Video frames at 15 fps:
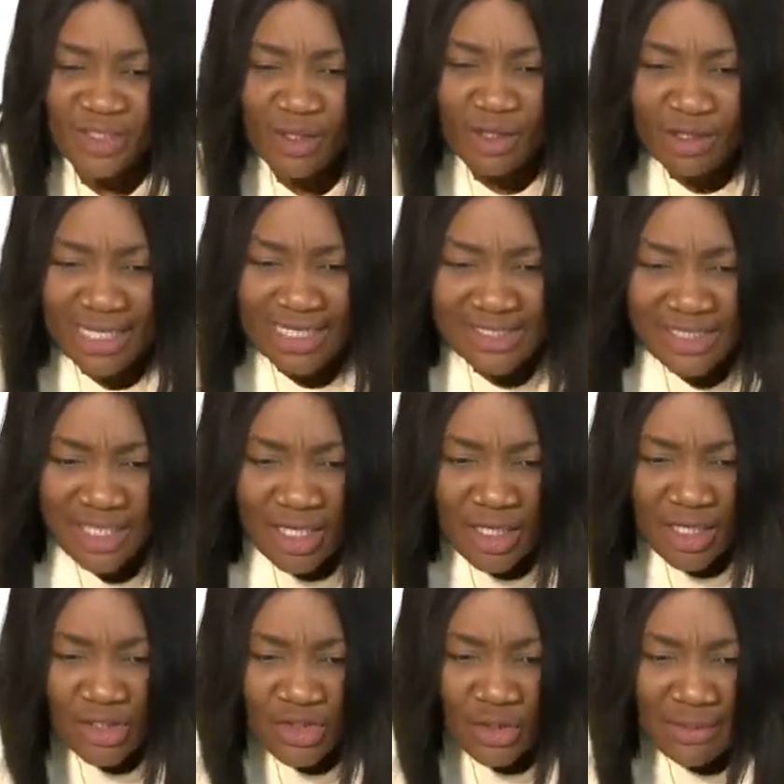All right.
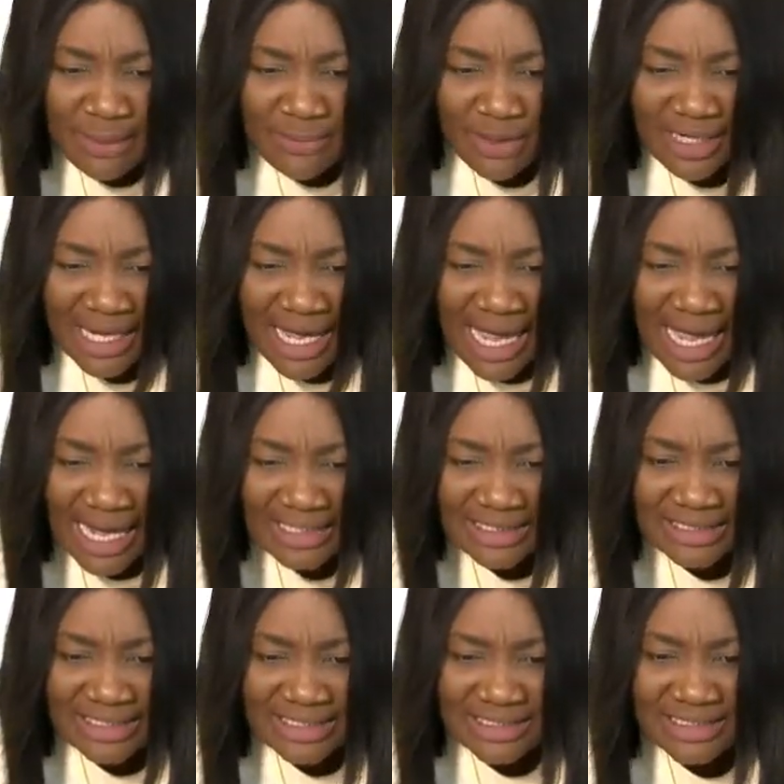So my brother had
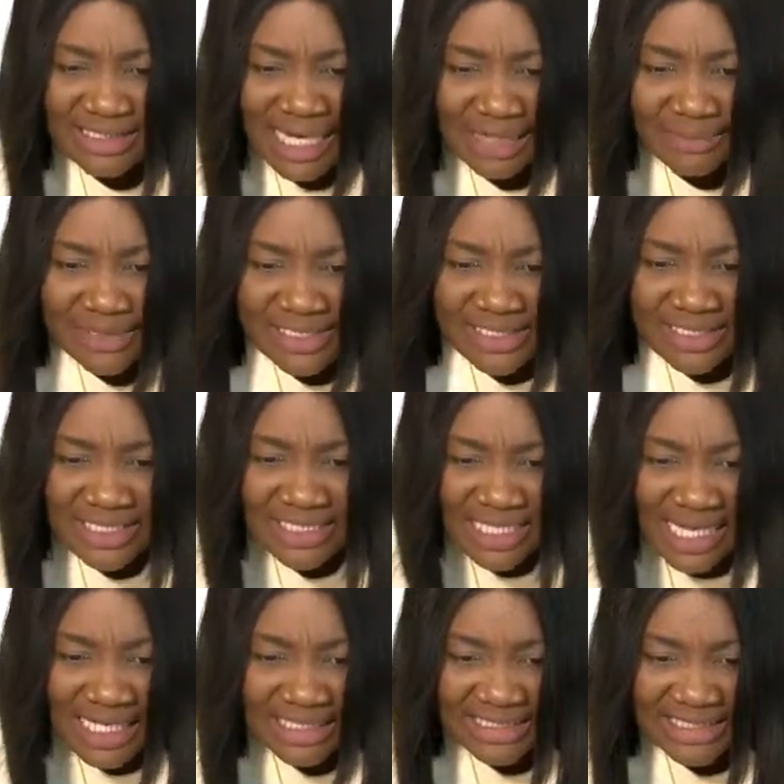diabetes
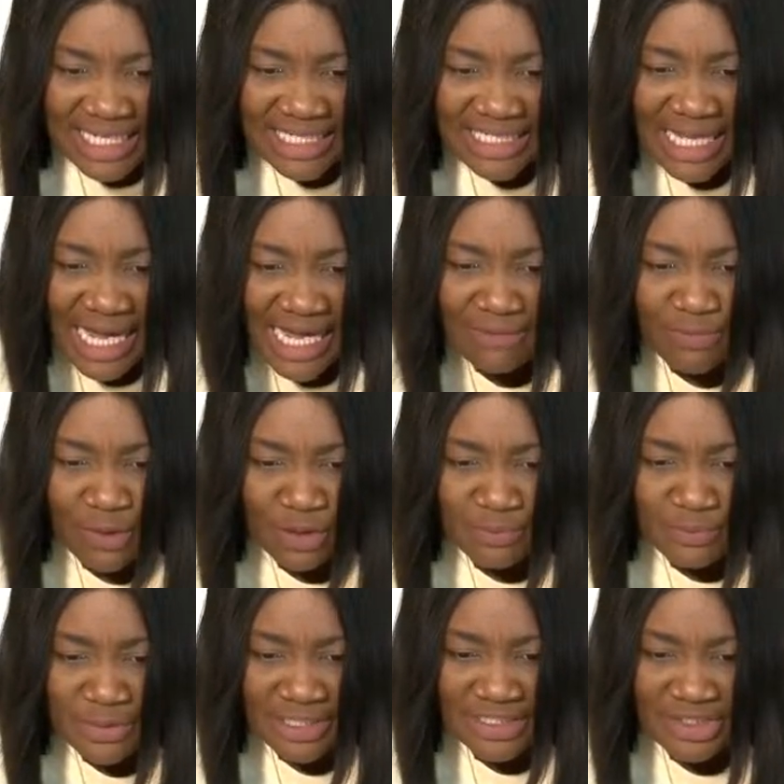and then high
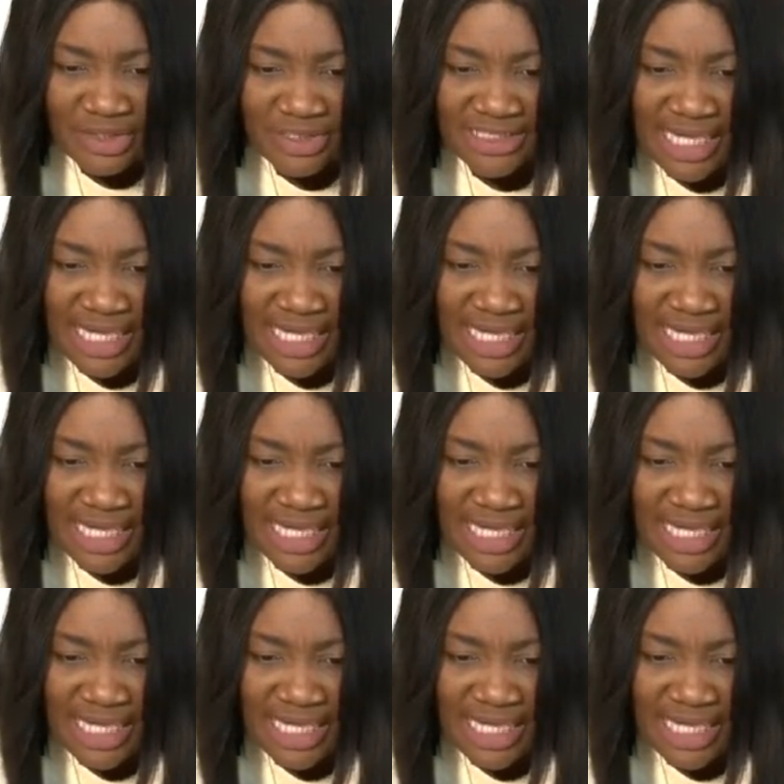blood pressure.